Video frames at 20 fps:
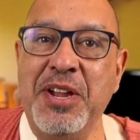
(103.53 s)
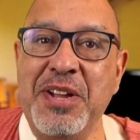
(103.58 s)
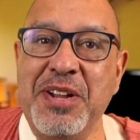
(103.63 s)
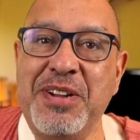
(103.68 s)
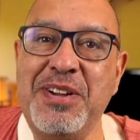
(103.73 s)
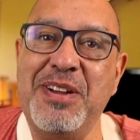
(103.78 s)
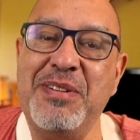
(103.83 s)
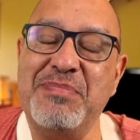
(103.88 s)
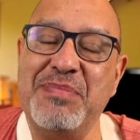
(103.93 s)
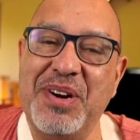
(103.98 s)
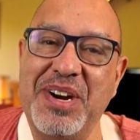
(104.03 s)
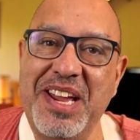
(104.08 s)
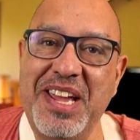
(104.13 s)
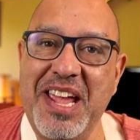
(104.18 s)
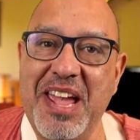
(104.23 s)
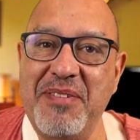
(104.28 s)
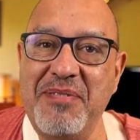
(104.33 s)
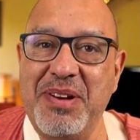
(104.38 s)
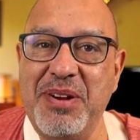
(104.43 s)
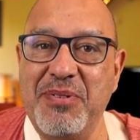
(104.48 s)
Good morning,
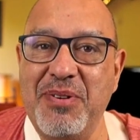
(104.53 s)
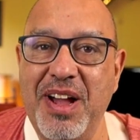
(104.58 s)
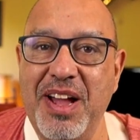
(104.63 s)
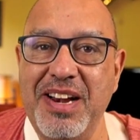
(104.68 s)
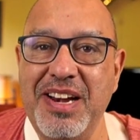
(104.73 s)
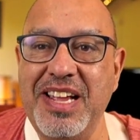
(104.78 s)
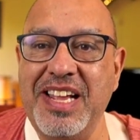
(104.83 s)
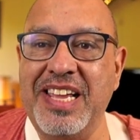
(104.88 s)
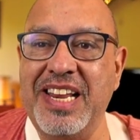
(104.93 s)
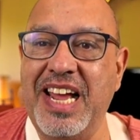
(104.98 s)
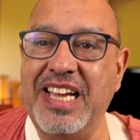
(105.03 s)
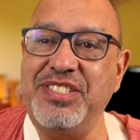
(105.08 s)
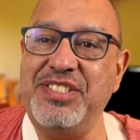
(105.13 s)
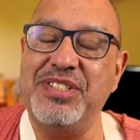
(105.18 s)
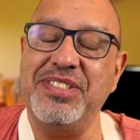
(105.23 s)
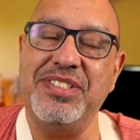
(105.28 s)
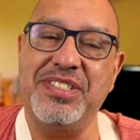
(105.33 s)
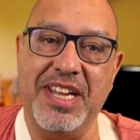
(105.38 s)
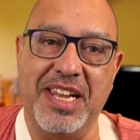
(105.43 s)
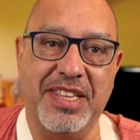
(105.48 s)
everyone. Can I
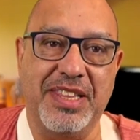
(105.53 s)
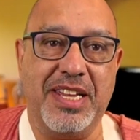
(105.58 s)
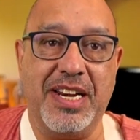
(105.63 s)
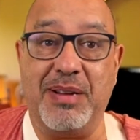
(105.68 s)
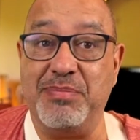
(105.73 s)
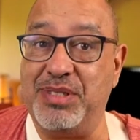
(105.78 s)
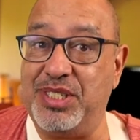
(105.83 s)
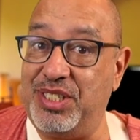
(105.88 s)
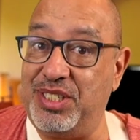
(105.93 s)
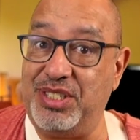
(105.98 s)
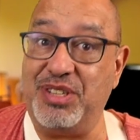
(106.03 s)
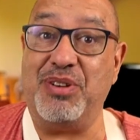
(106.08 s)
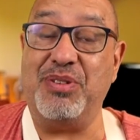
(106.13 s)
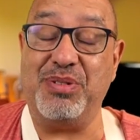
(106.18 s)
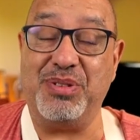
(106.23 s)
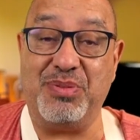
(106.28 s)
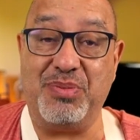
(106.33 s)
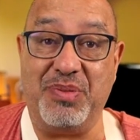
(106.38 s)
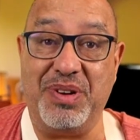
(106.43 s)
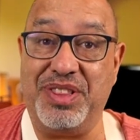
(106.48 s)
just say that I'm
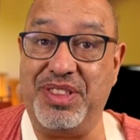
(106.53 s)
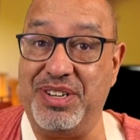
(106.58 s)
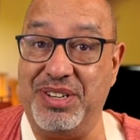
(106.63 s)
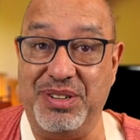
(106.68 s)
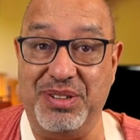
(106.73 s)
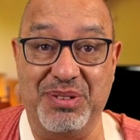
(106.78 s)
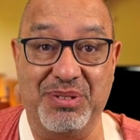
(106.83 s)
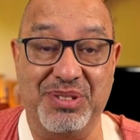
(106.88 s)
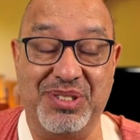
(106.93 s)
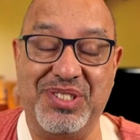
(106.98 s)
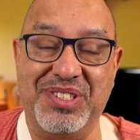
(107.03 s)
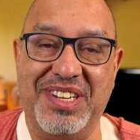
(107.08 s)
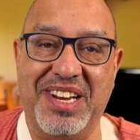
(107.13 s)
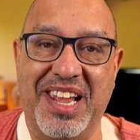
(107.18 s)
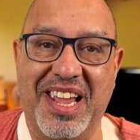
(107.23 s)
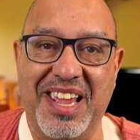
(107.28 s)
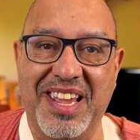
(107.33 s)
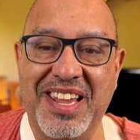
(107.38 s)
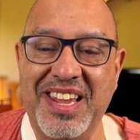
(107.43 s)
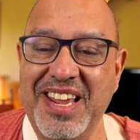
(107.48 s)
stoked with the news
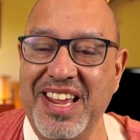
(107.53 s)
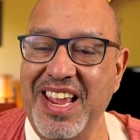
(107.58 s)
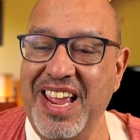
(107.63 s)
today?